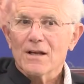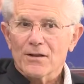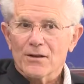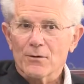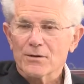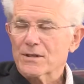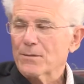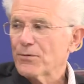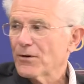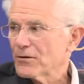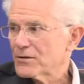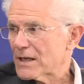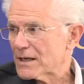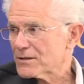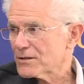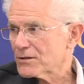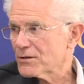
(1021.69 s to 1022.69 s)
There was a
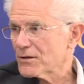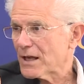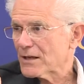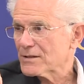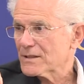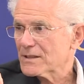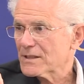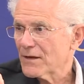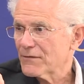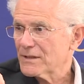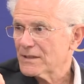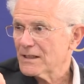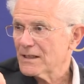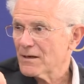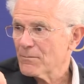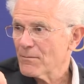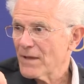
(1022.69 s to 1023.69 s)
protest in 2017 in